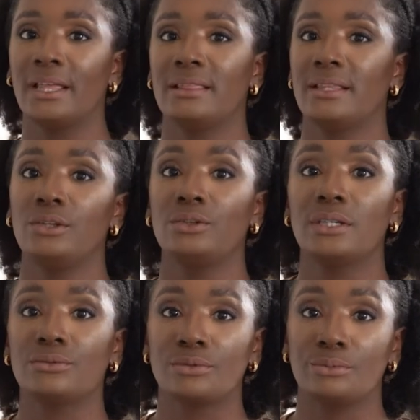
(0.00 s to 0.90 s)
then you
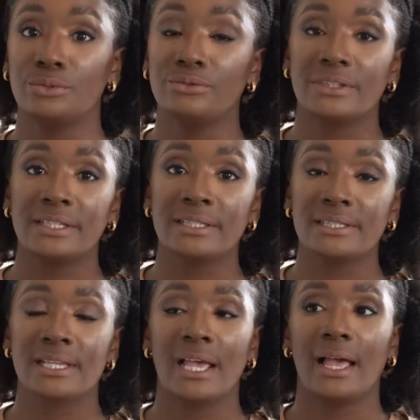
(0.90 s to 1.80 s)
can remove
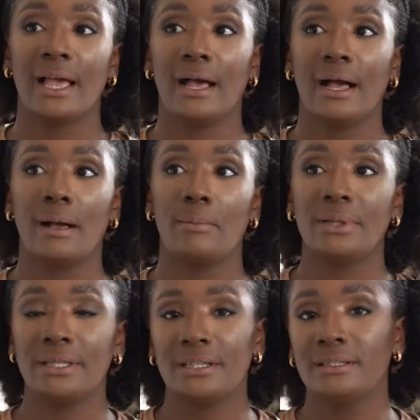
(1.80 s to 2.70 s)
this.
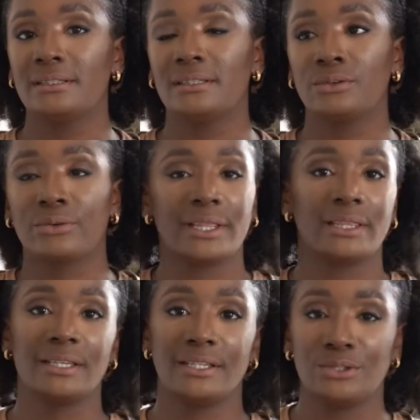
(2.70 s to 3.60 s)
But then the great
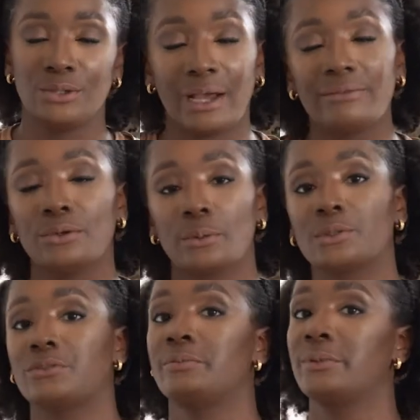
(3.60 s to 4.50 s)
thing is you have the
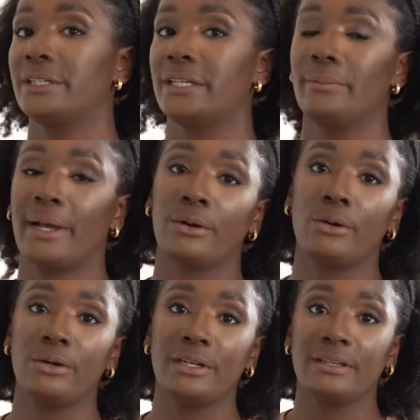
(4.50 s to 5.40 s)
option of putting it back
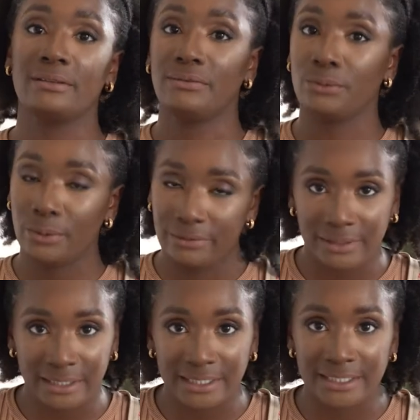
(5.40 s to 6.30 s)
on if you
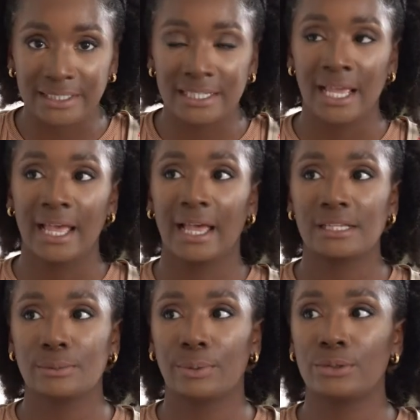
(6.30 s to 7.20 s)
ever need it,
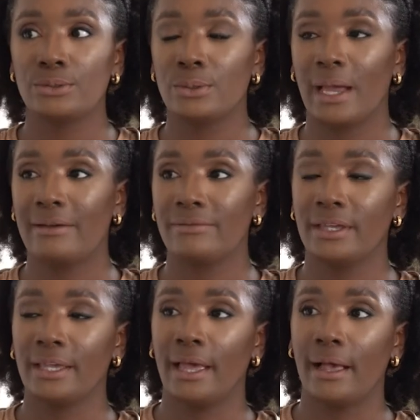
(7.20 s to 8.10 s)
as opposed to
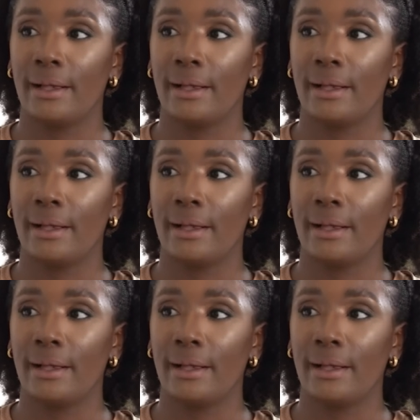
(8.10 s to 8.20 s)
having